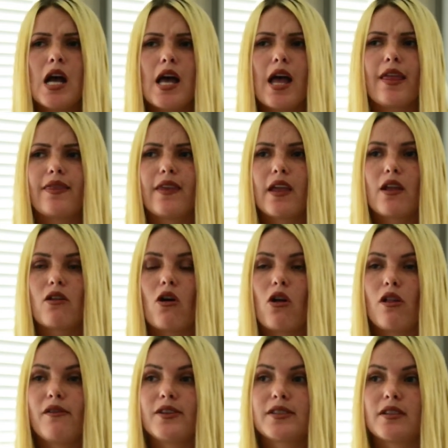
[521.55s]
and then
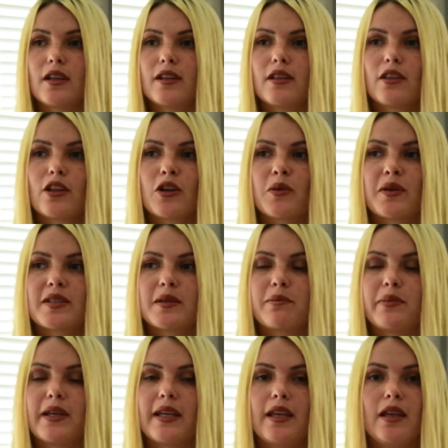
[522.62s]
all of a sudden there was a
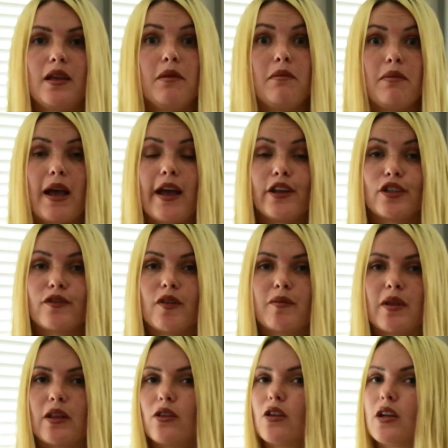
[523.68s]
big batch of them
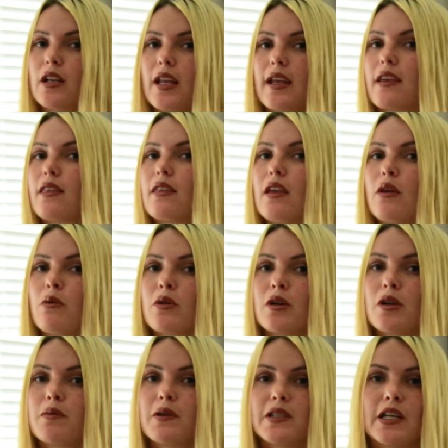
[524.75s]
that looked like they
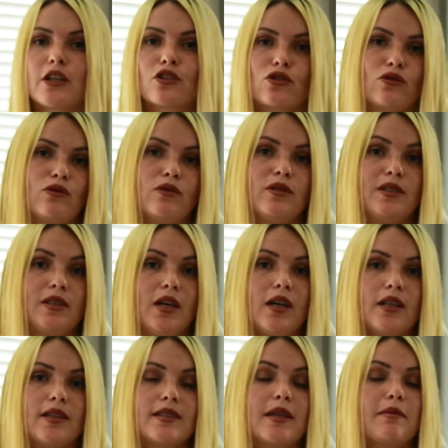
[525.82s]
were potential
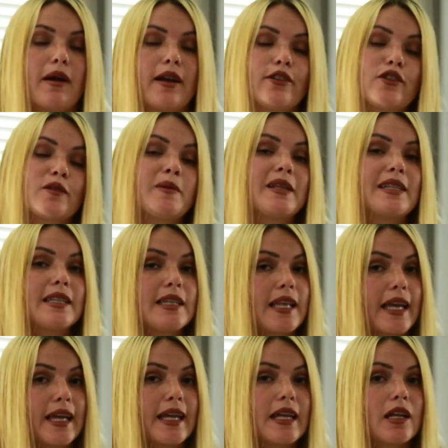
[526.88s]
duds. They might just be
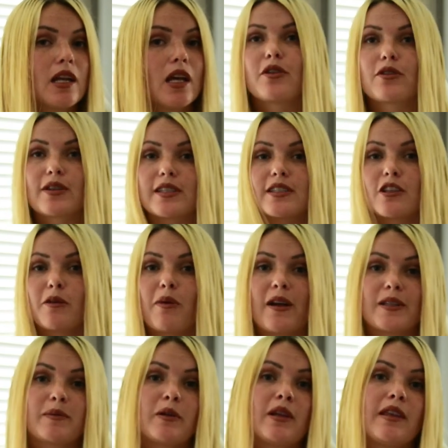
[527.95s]
delayed. There is still a
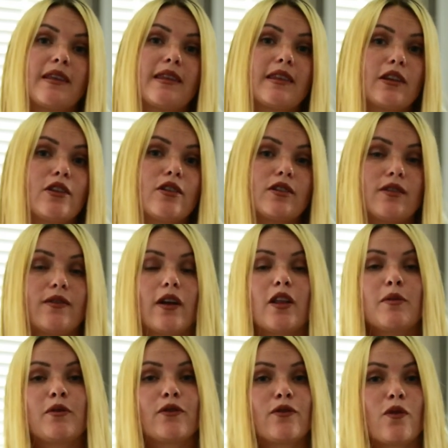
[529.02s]
possibility that they could
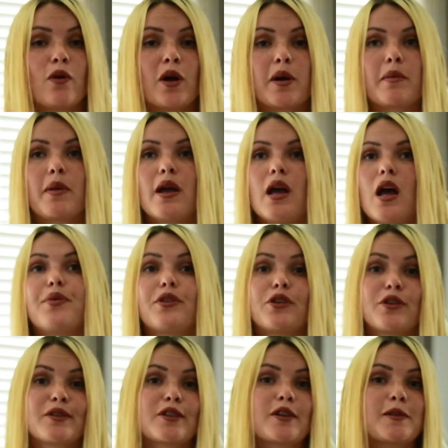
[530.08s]
develop and form, but
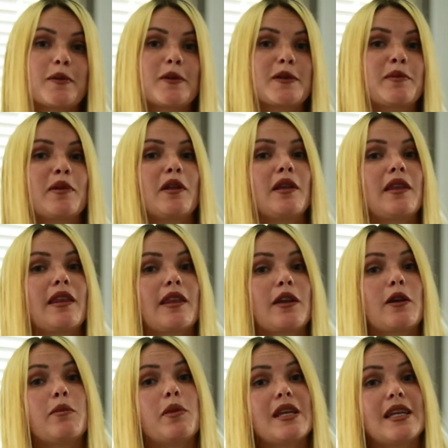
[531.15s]
there is also a possibility that they
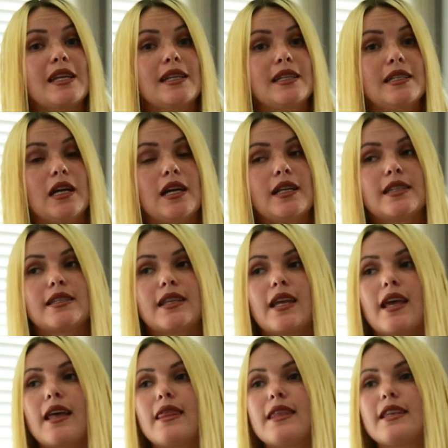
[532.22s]
could be duds,
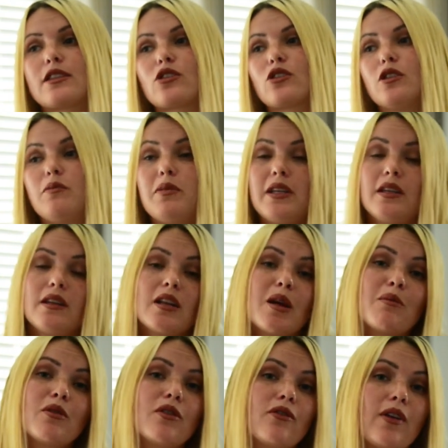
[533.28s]
and this could be a
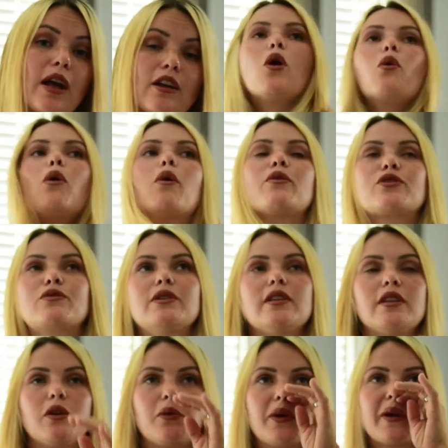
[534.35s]
number of factors. What was
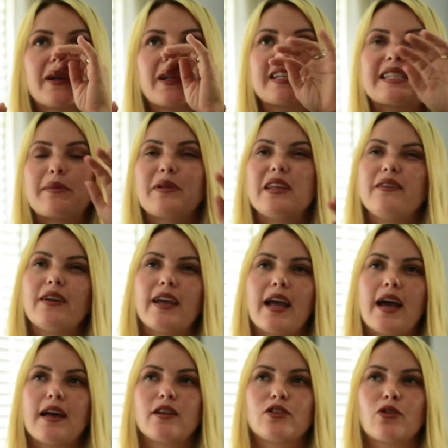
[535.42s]
really weird, because I believe I
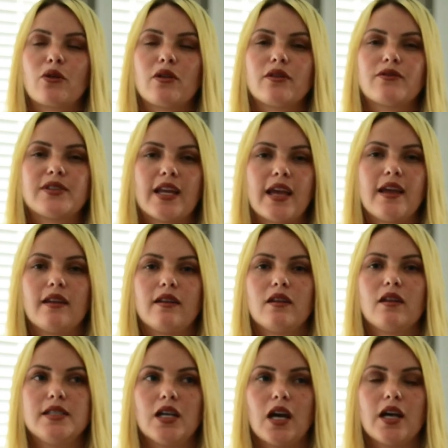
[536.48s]
had a total of
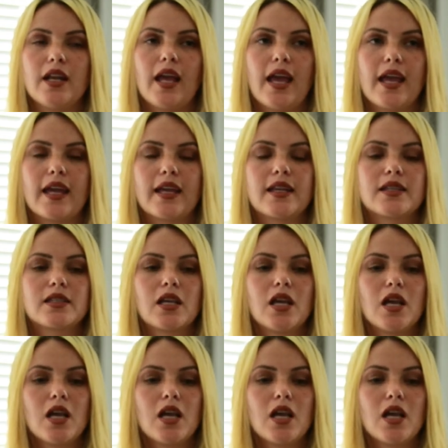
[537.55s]
10 dud eggs